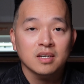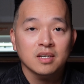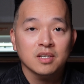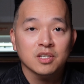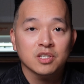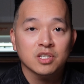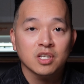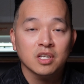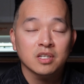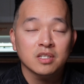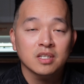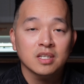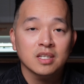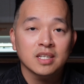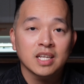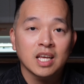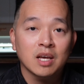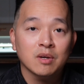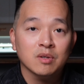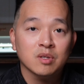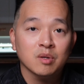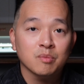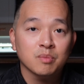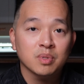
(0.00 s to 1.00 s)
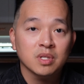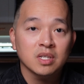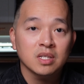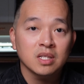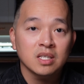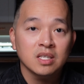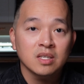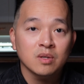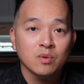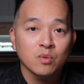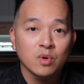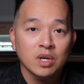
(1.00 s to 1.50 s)
shutting it down
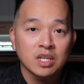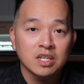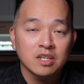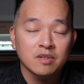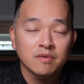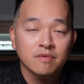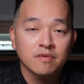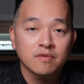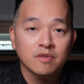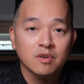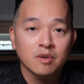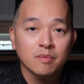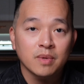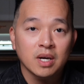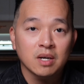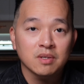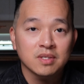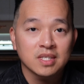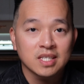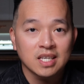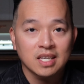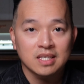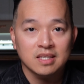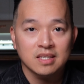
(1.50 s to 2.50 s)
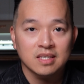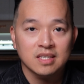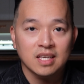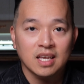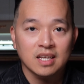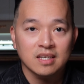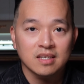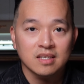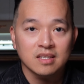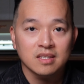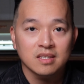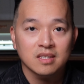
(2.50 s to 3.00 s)
completely and waiting for about 10
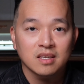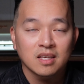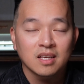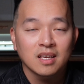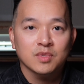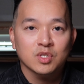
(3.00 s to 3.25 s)
seconds.